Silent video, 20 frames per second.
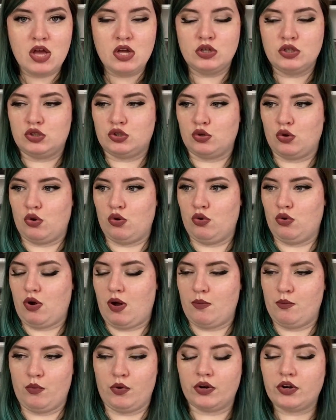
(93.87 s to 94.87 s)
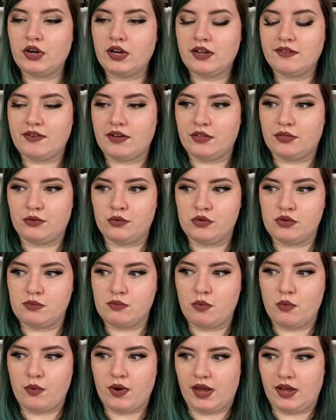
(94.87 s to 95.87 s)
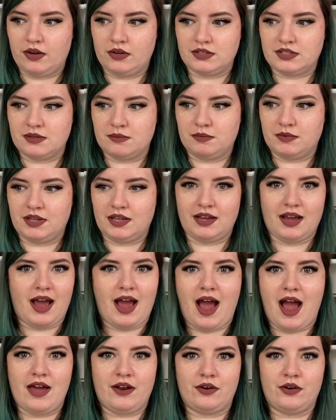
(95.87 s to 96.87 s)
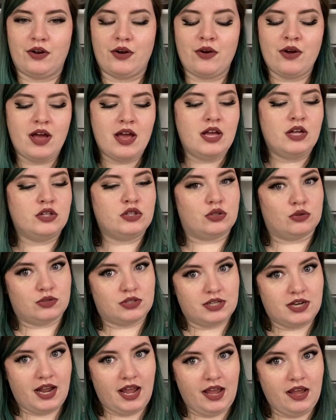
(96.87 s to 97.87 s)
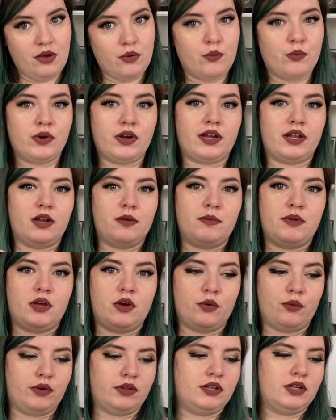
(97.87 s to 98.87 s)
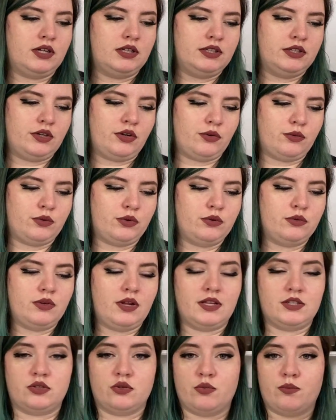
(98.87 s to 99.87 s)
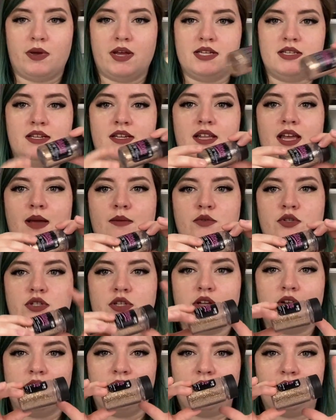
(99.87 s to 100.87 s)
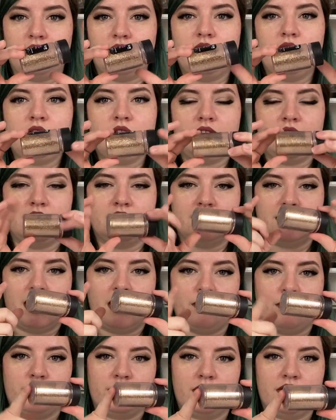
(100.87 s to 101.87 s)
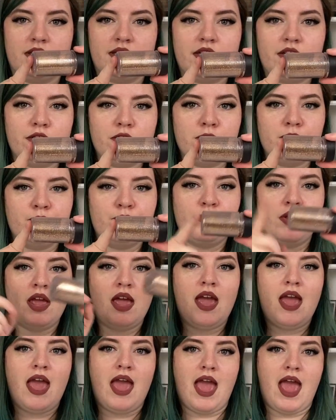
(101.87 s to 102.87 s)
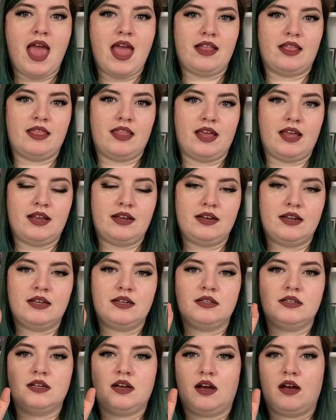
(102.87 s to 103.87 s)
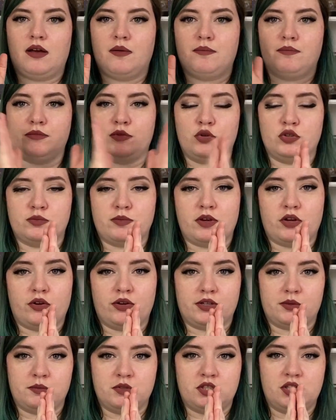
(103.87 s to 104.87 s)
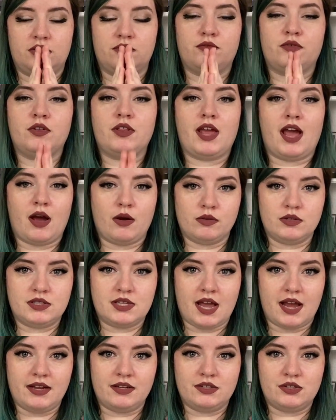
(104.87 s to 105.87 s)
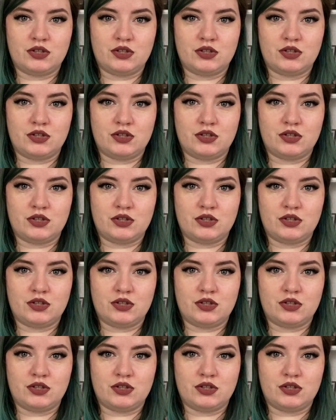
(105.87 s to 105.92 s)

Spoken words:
So I'm wondering if I threw them away or something. I don't know. So today we're going to be going the glitter route. So basically I'm just going to fill the inside with glitter and then use my Cricut machine for the outside.